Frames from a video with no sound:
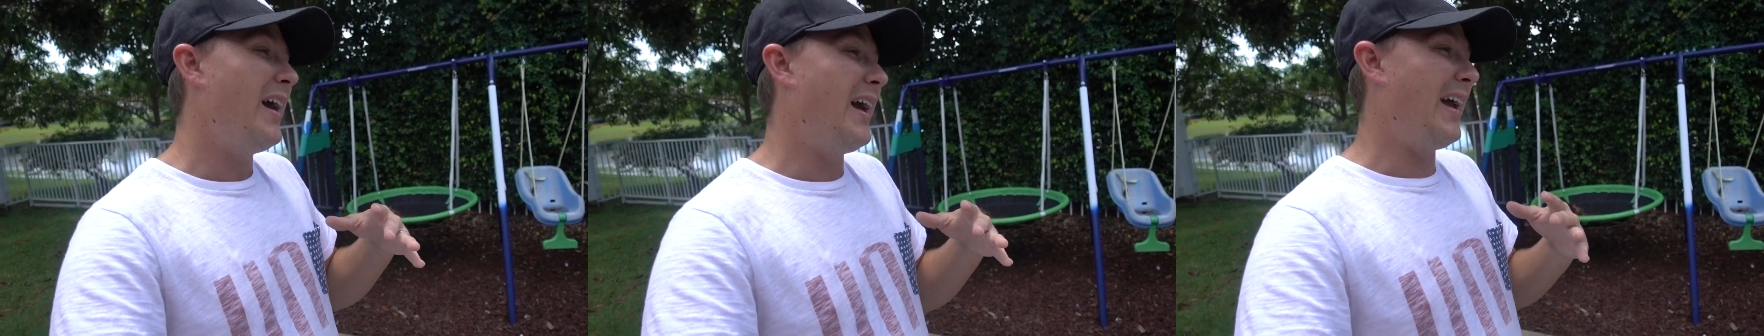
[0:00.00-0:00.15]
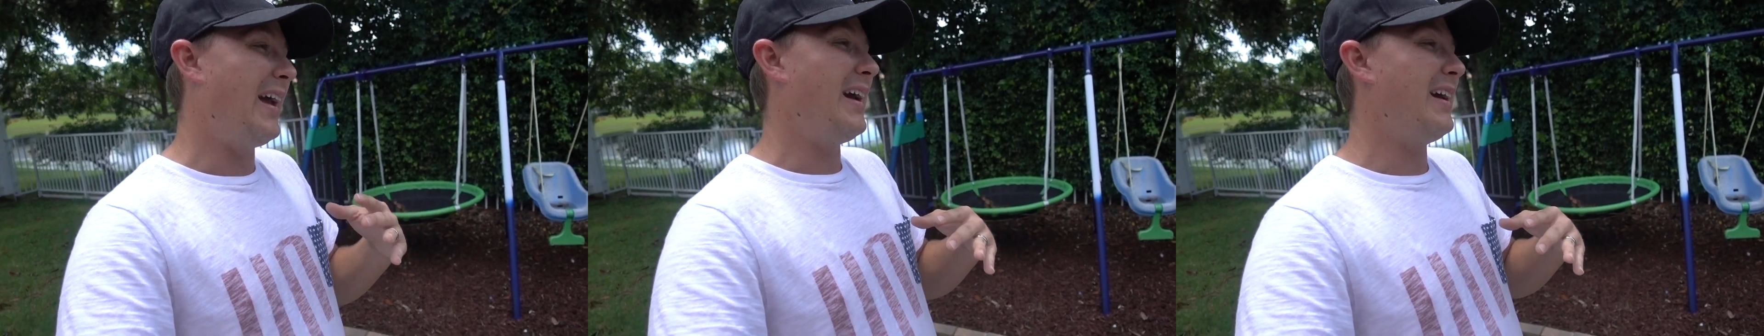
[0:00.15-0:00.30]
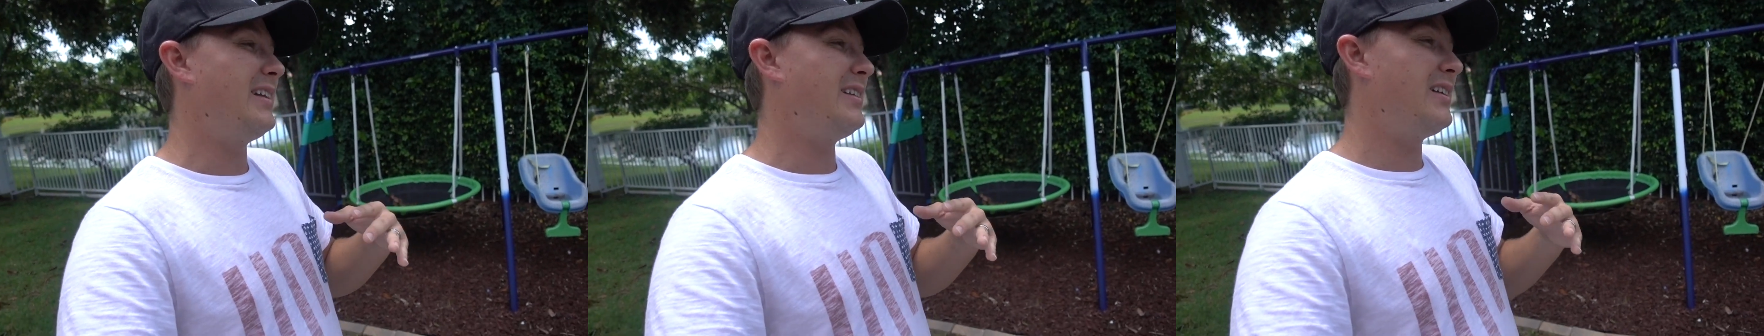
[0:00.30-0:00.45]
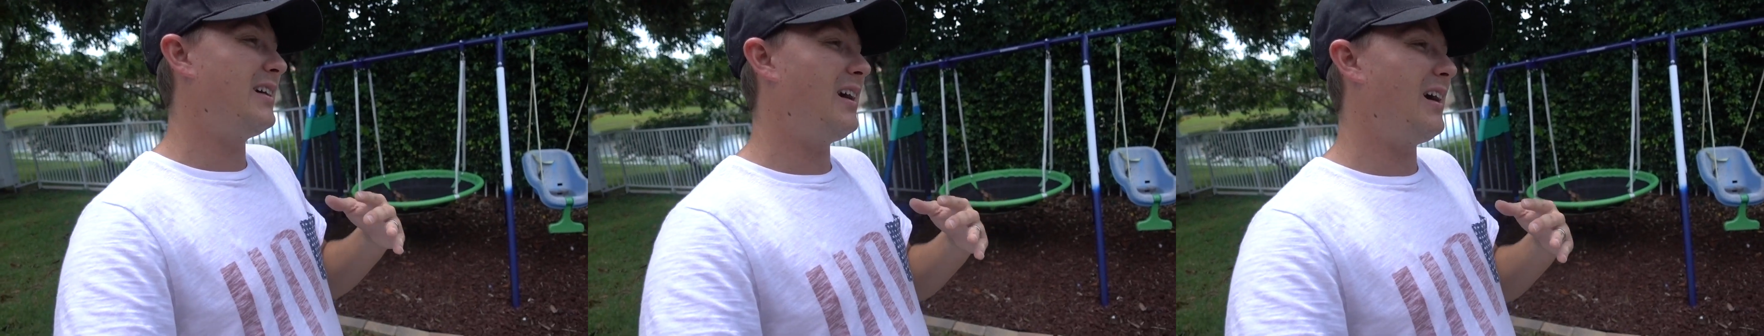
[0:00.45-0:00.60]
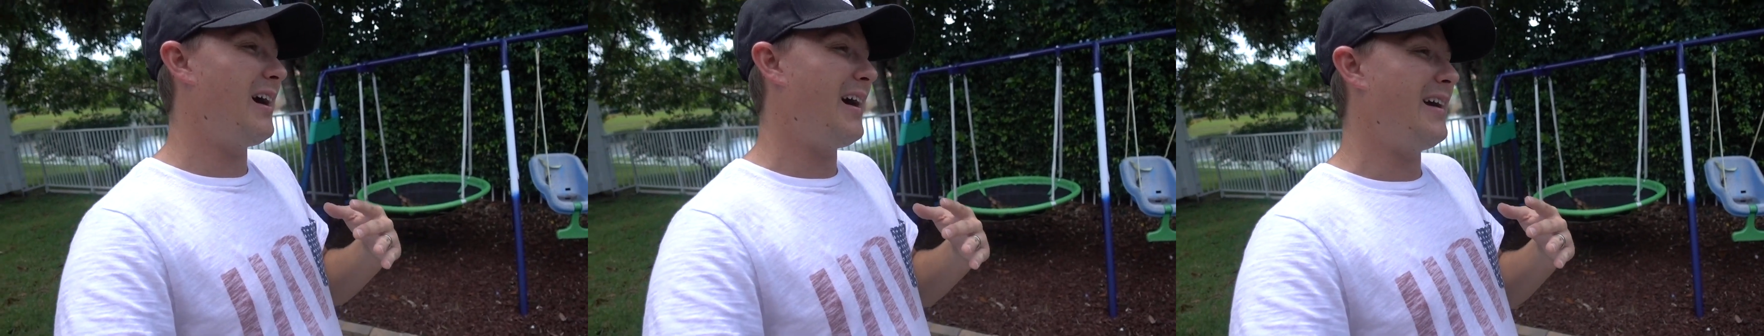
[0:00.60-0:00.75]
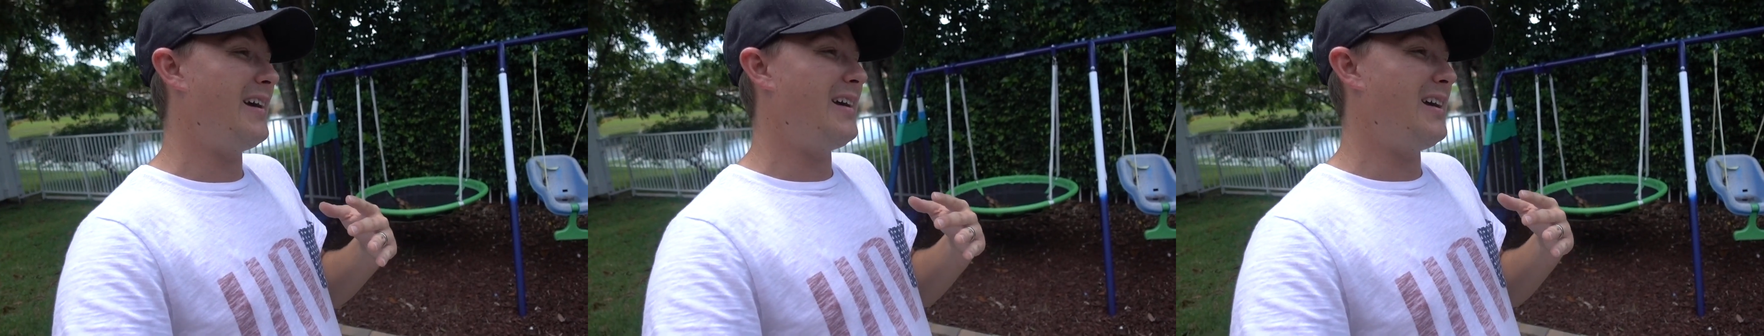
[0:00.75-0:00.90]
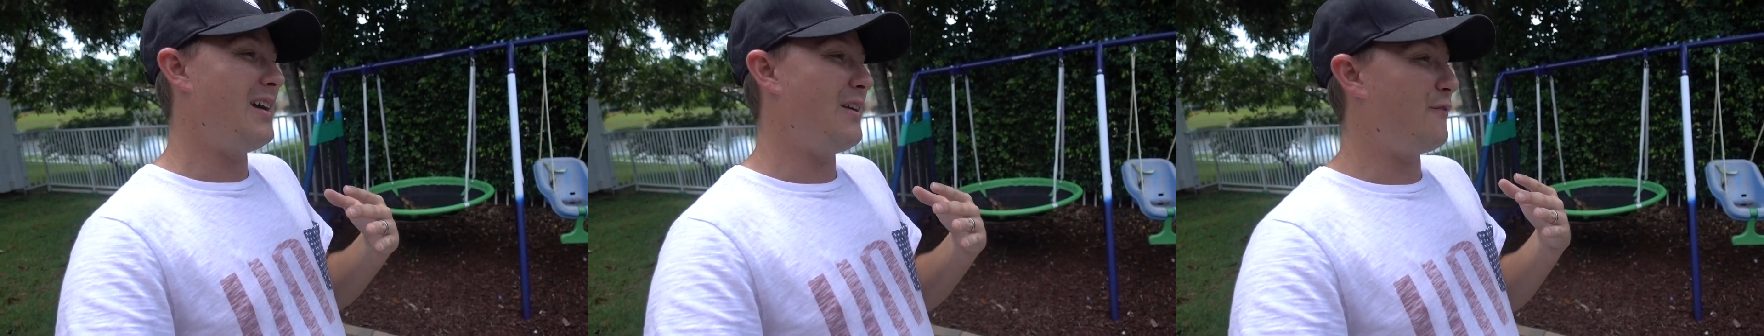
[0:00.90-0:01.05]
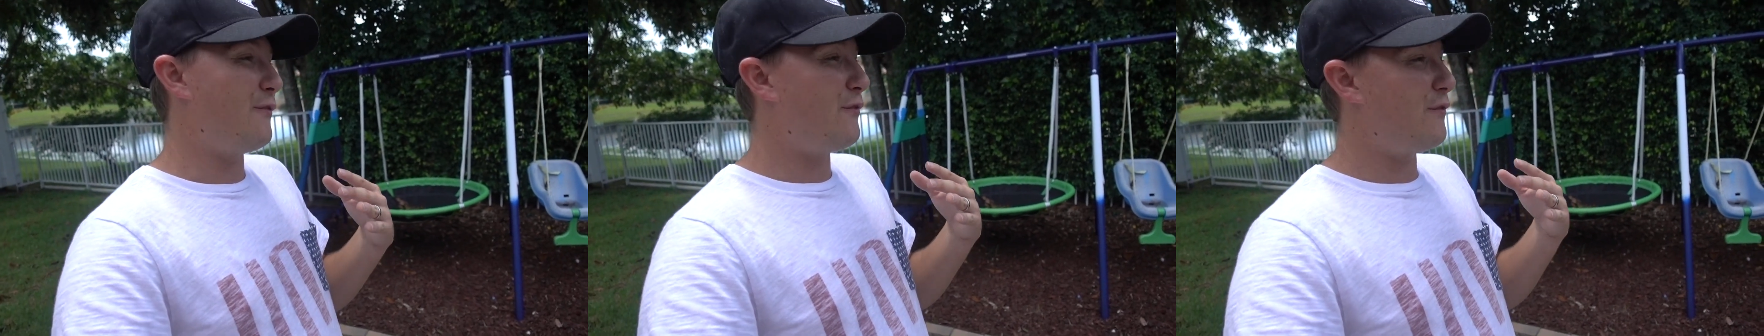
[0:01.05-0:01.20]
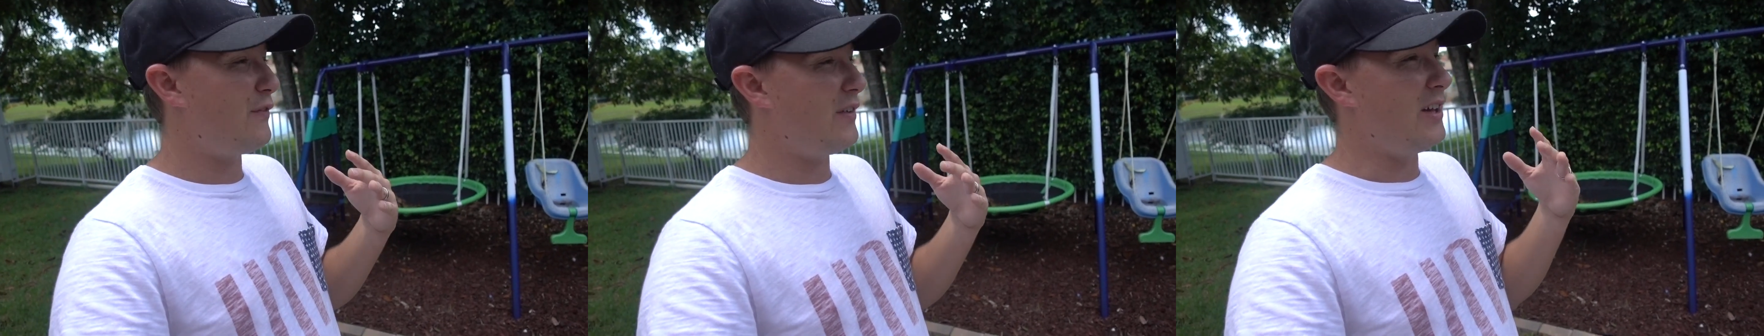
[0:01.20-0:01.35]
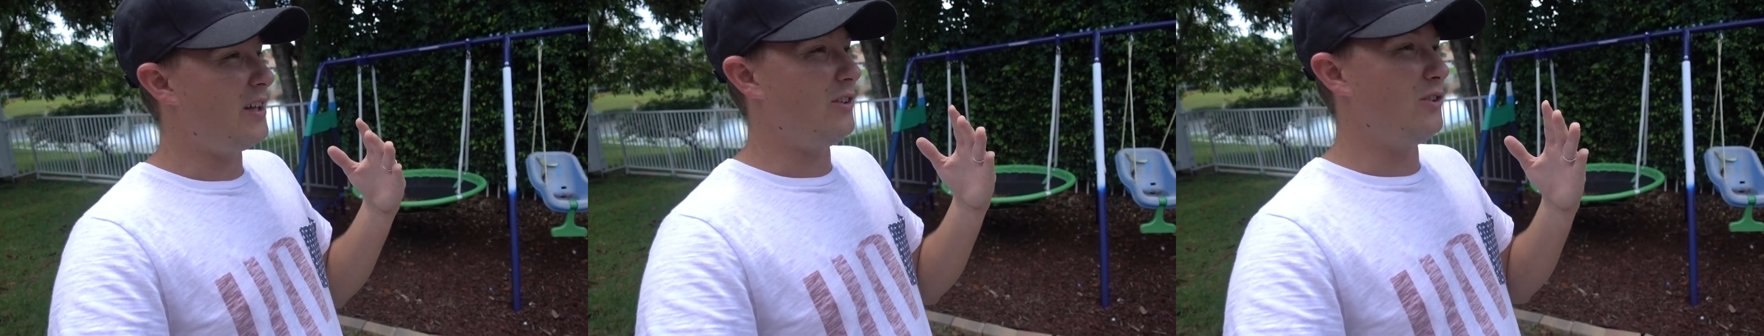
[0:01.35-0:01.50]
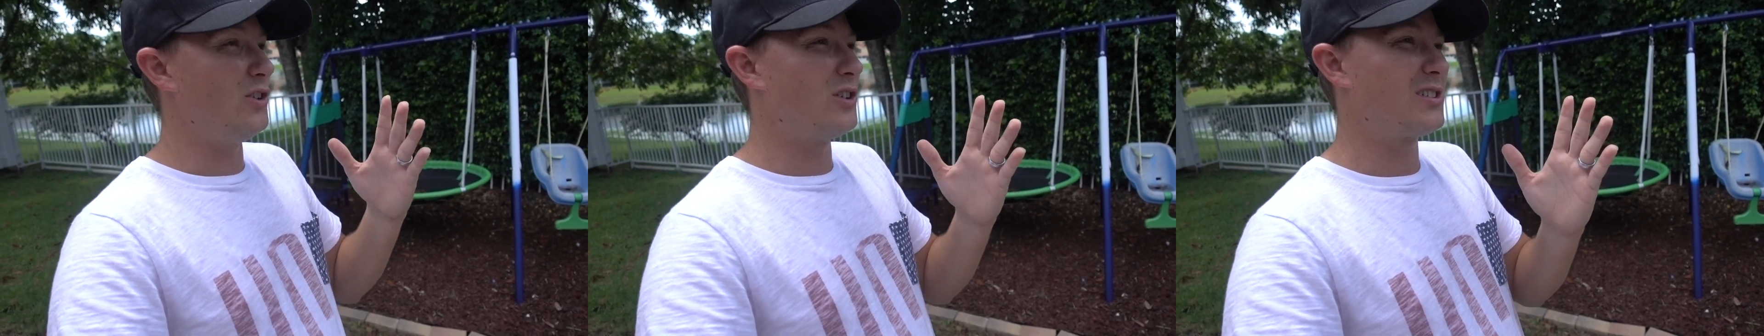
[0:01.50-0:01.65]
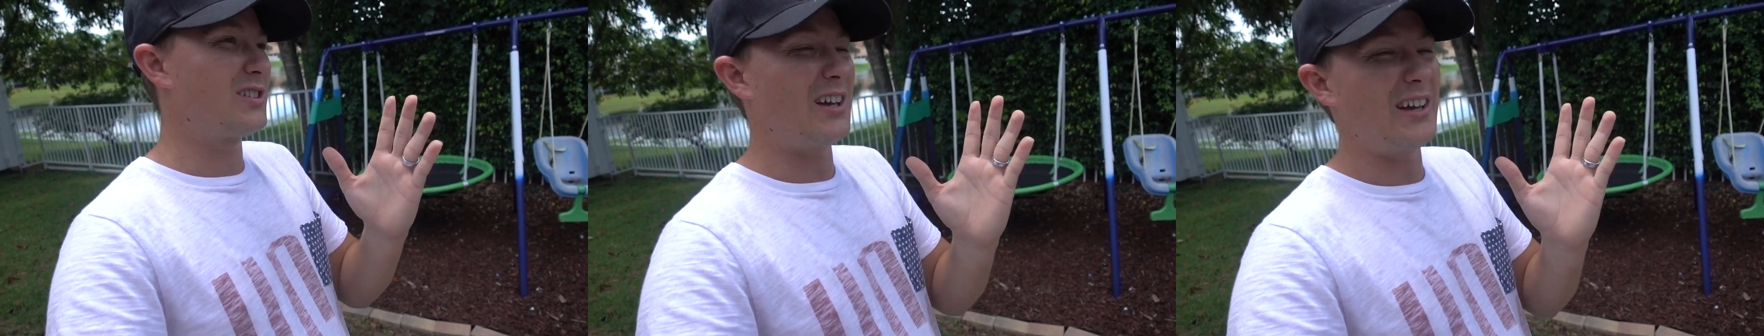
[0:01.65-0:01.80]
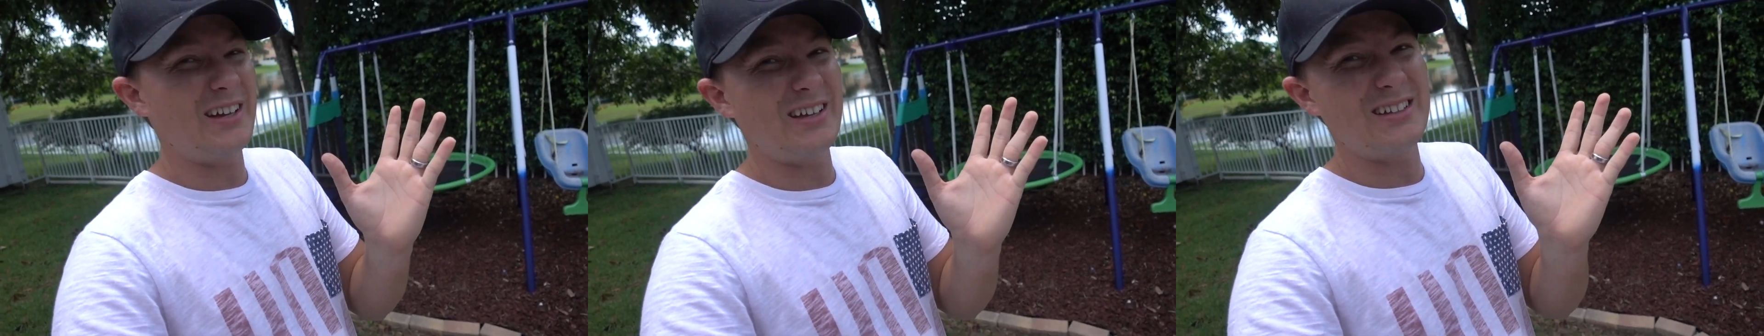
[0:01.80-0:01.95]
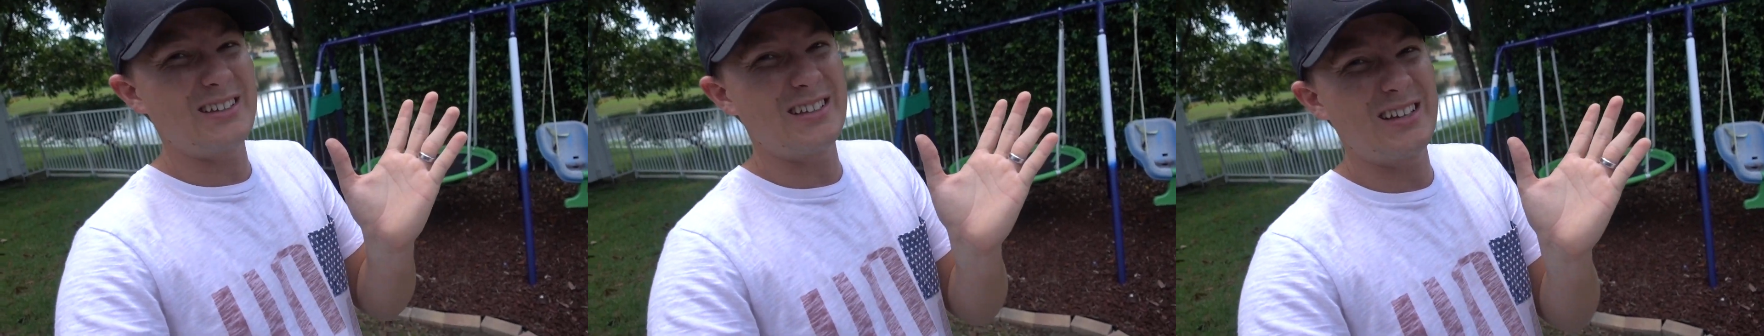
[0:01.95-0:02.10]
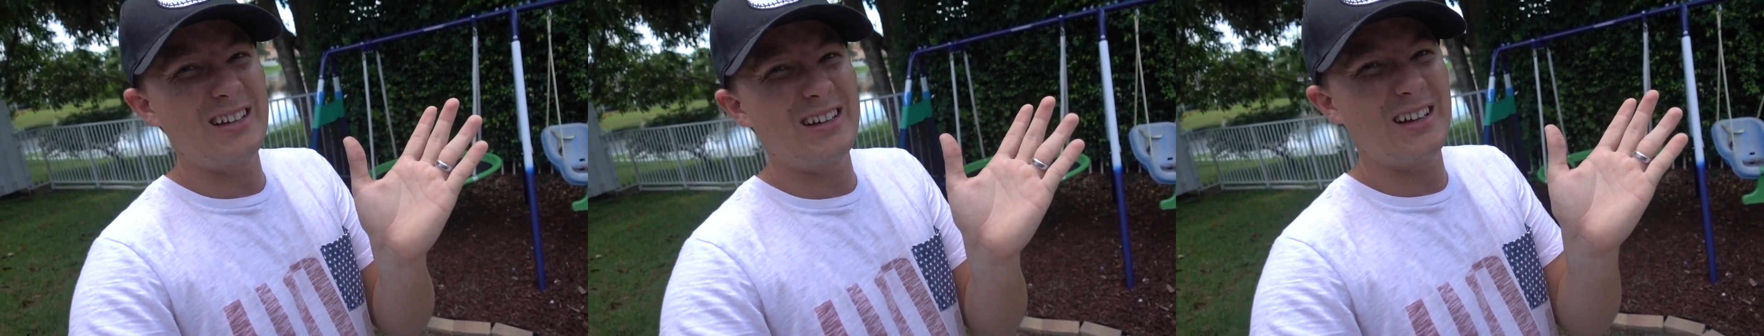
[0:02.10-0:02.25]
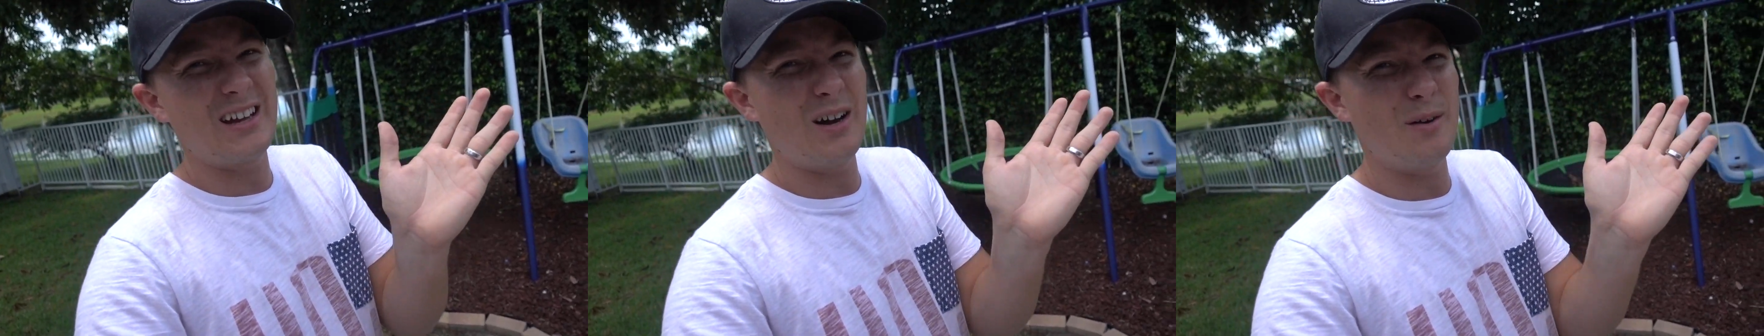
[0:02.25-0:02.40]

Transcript: And uh, if it looks like it's going to